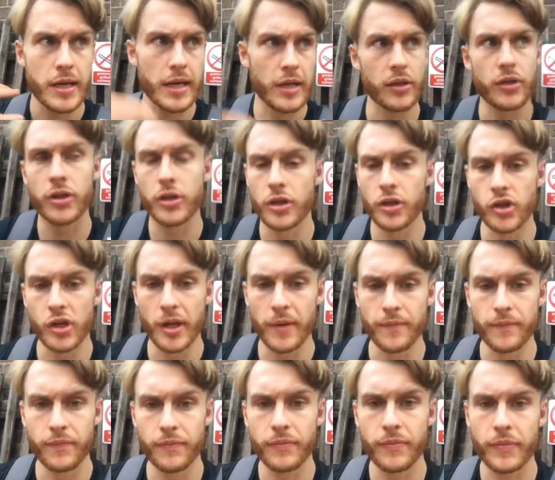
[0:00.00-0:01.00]
into the
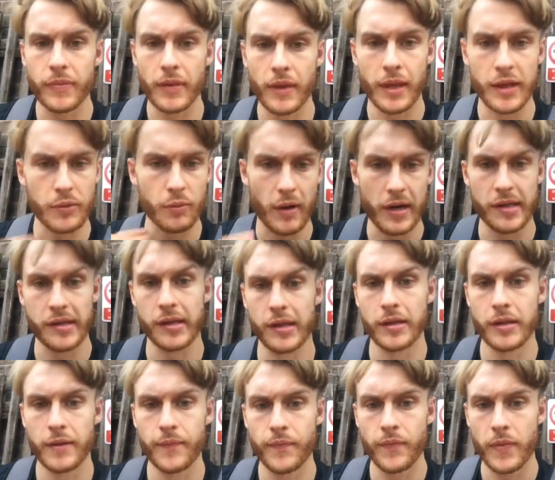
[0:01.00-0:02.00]
gym is
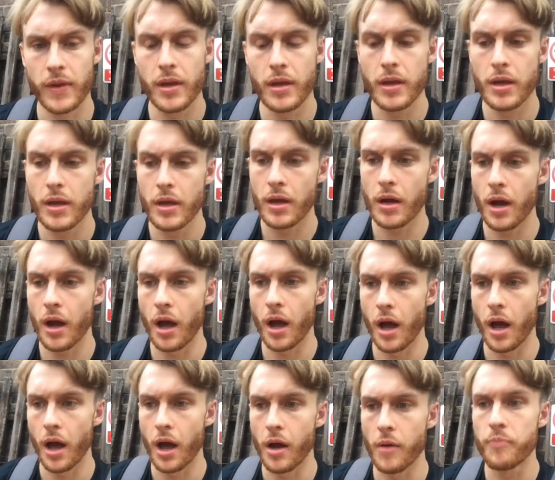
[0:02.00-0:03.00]
wasted.
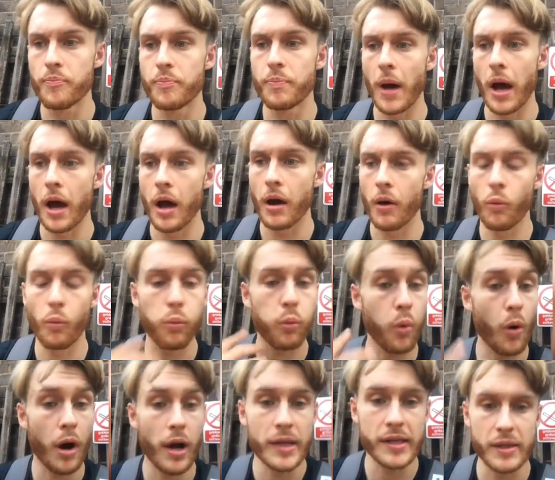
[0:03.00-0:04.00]
But
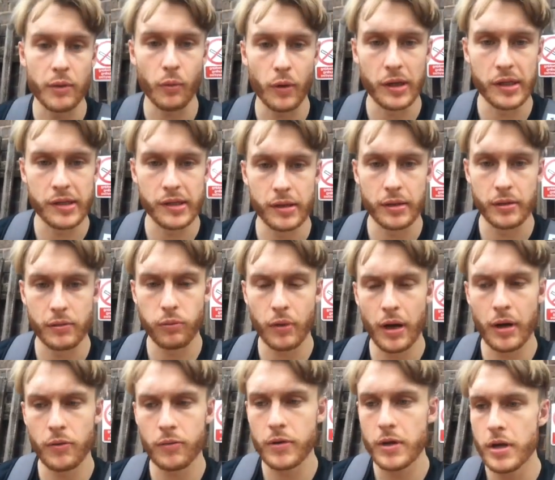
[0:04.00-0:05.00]
why is it wasted?
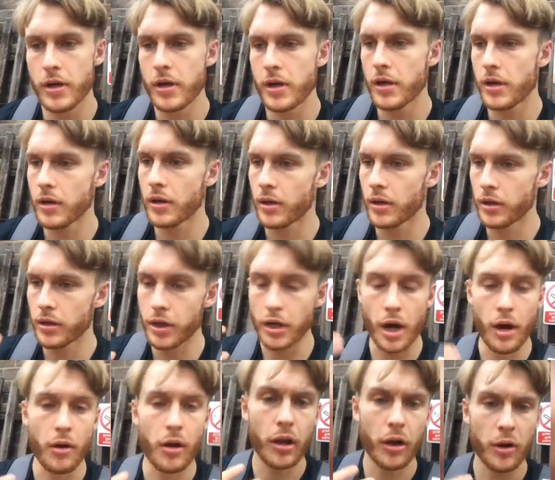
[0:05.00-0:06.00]
Well, you
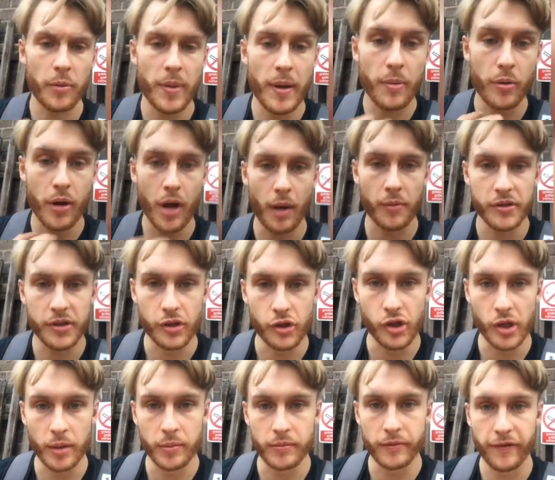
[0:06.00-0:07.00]
know, a lot of people come to the
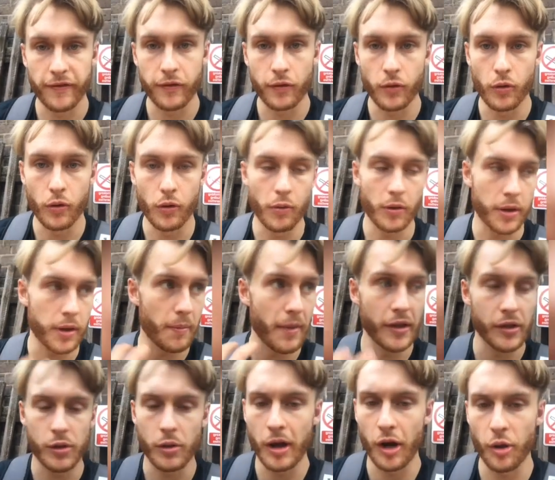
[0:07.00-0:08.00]
gym for the
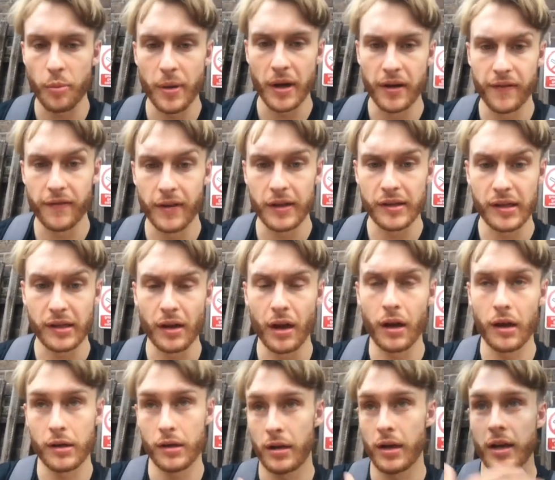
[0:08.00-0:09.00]
mental health benefits, and
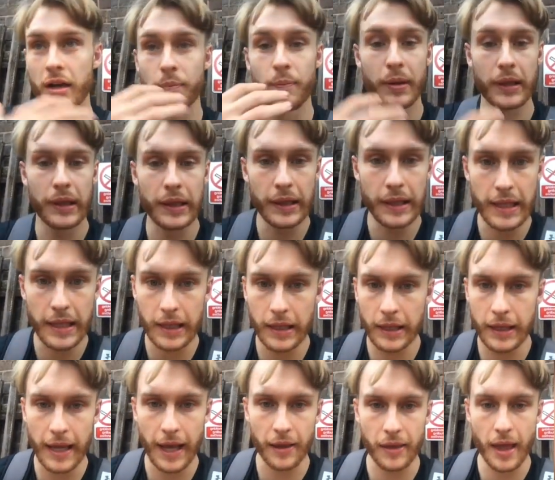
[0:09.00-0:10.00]
I
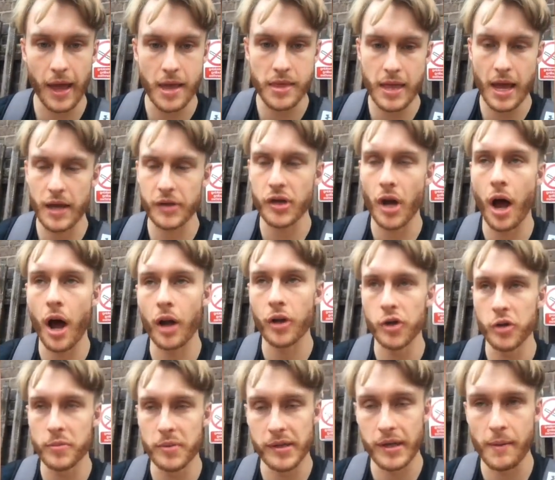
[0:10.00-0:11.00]
completely get that. That's
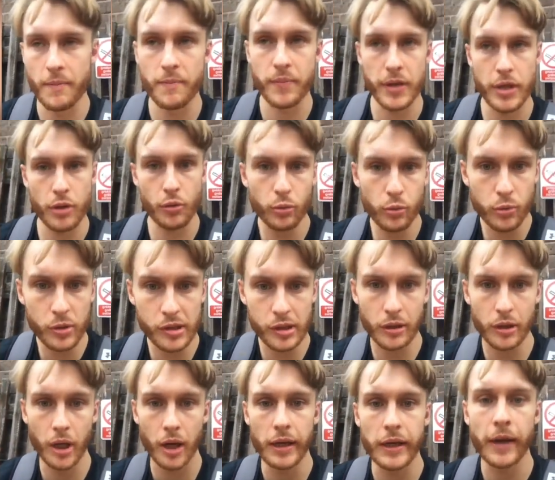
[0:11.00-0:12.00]
100%. But you
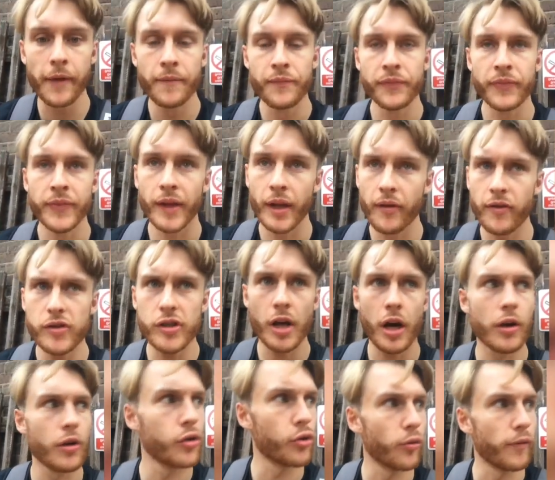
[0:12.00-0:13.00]
also like a
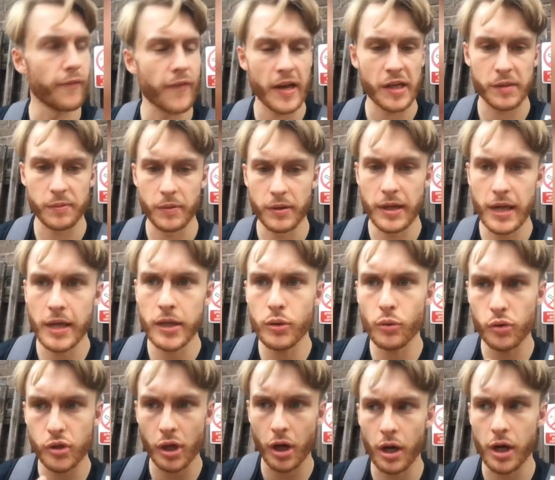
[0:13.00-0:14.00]
return on your investment in
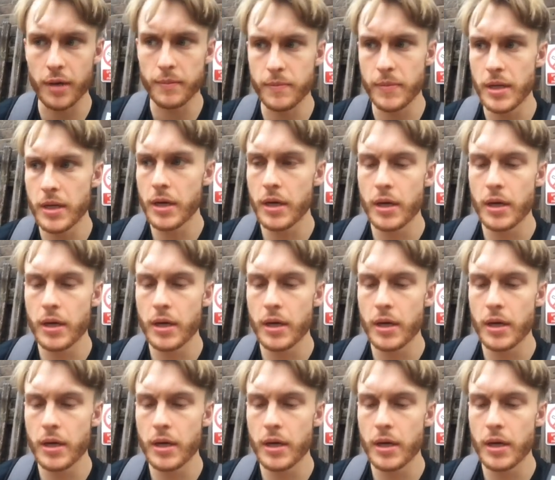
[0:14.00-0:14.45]
your time,